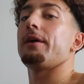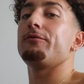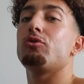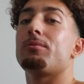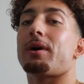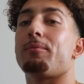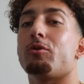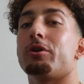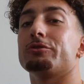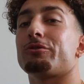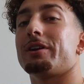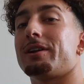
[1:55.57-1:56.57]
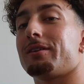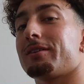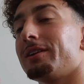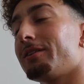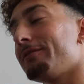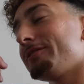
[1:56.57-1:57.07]
If you want my boys right now,
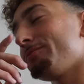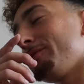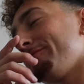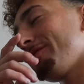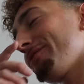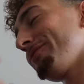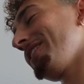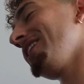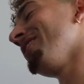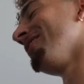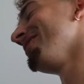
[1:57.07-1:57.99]
click off this motherfucking video.